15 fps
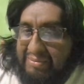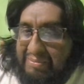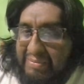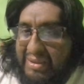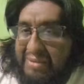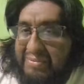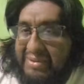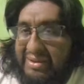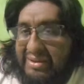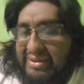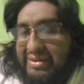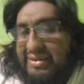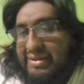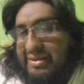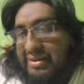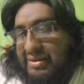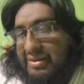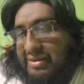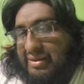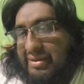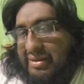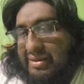Maybe
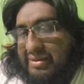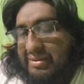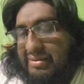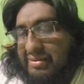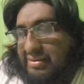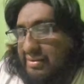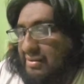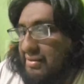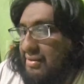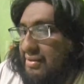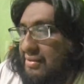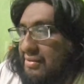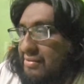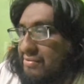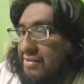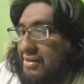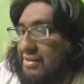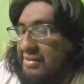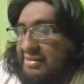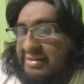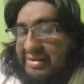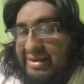in
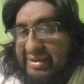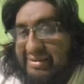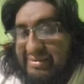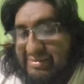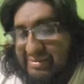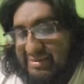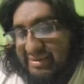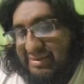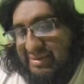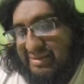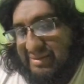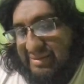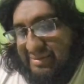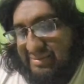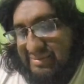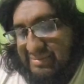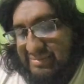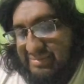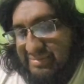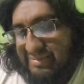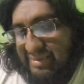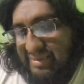2010,
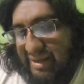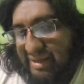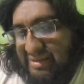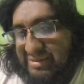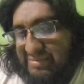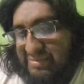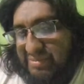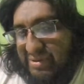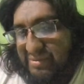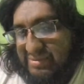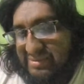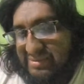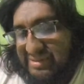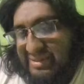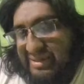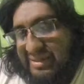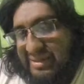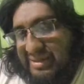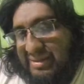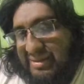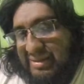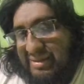I suppose,
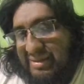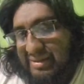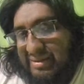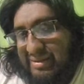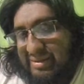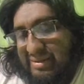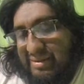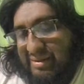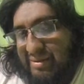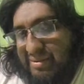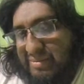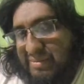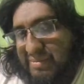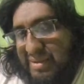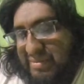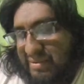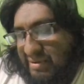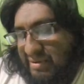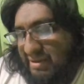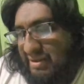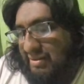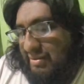our
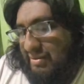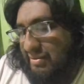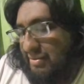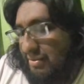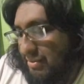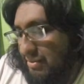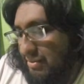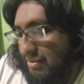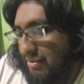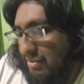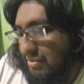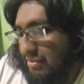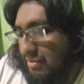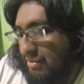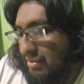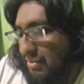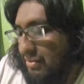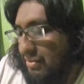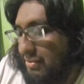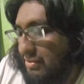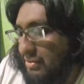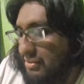memory,
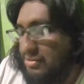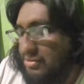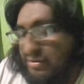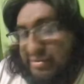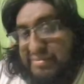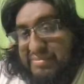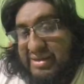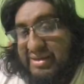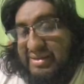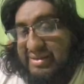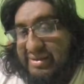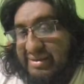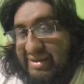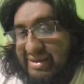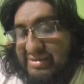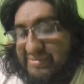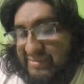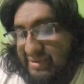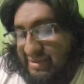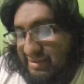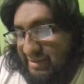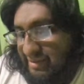it shouldn't be the case,
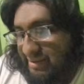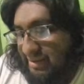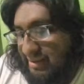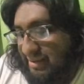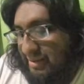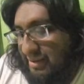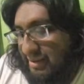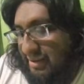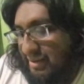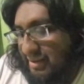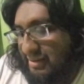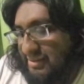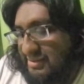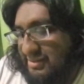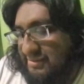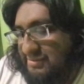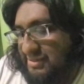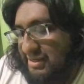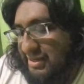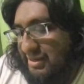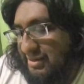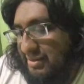but it seems
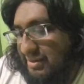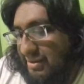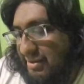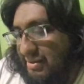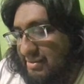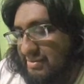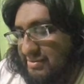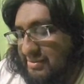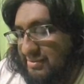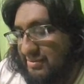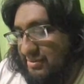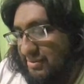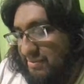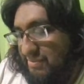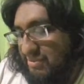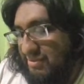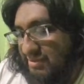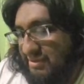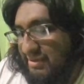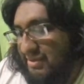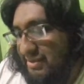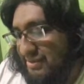like as
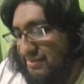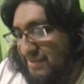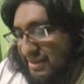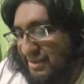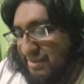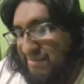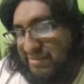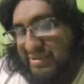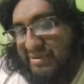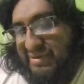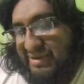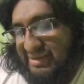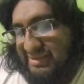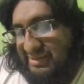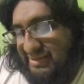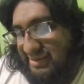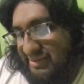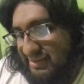computing is making progress,